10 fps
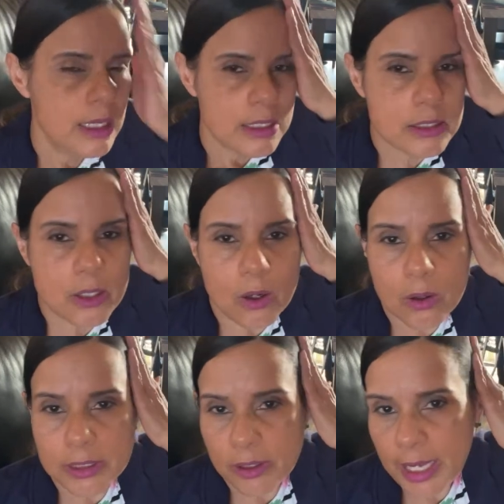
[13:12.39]

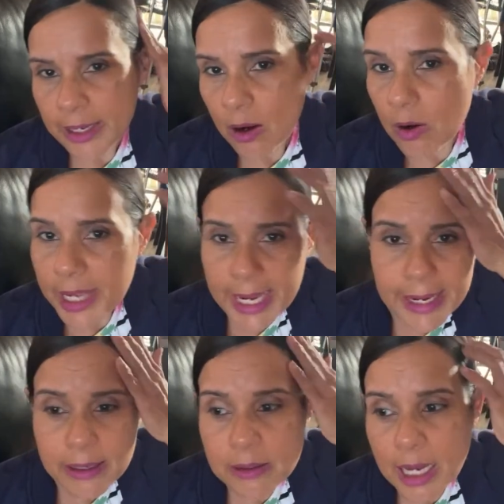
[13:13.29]
So they're like,
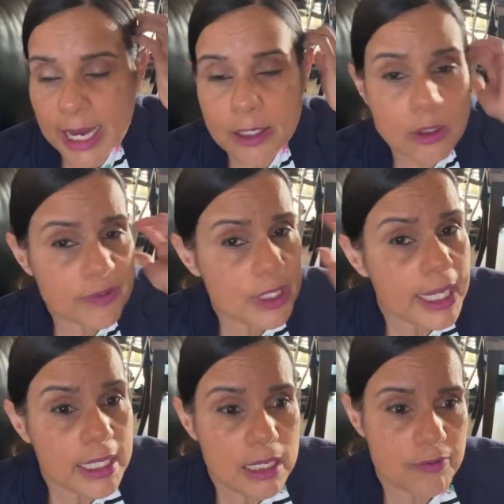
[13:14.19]
okay, I don't know if the
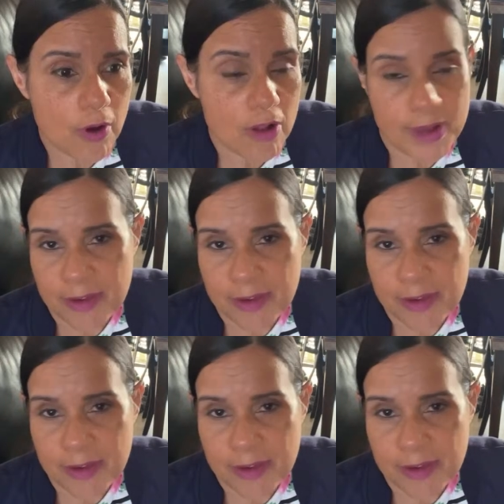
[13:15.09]
lady involved.